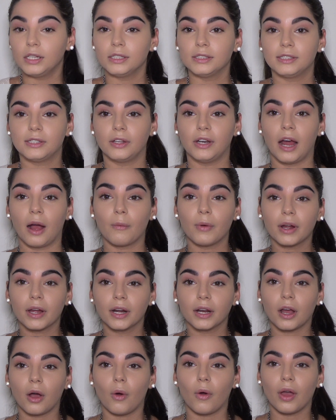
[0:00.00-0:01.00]
So now we're
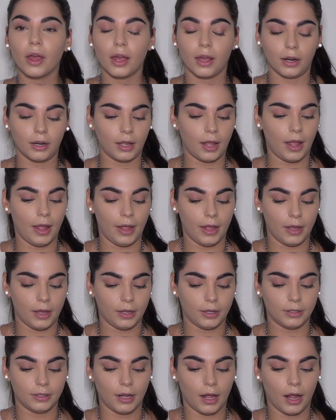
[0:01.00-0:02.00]
going to go ahead
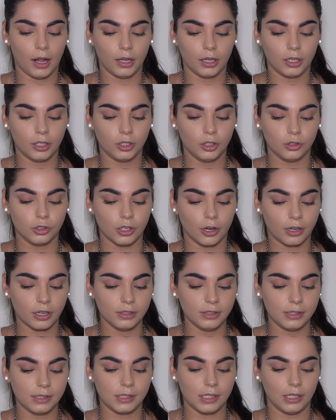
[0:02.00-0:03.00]
and use our
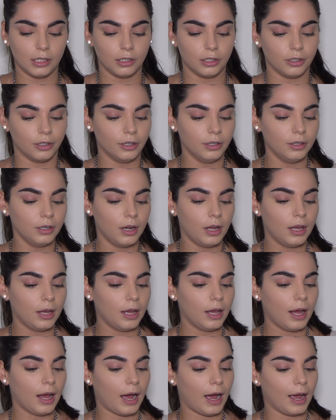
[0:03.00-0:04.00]
concealer.
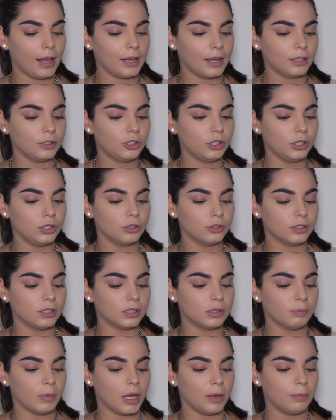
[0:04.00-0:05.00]
I like to use
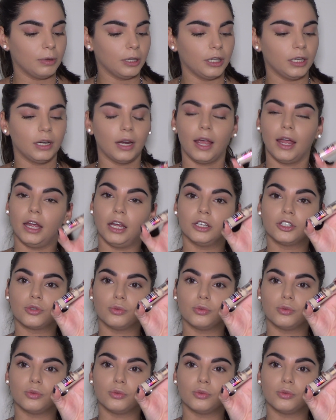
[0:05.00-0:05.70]
this Maybelline Age